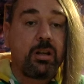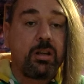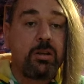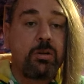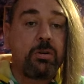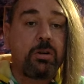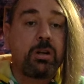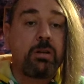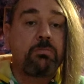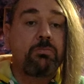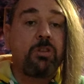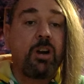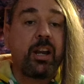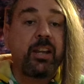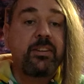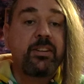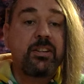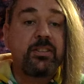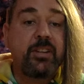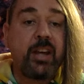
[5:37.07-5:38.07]
you can
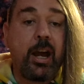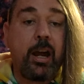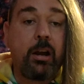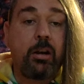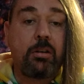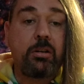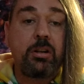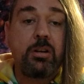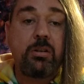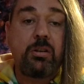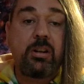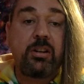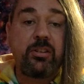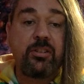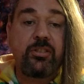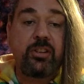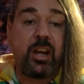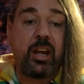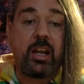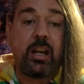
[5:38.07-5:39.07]
write it down. You can
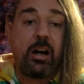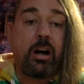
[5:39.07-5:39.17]
say,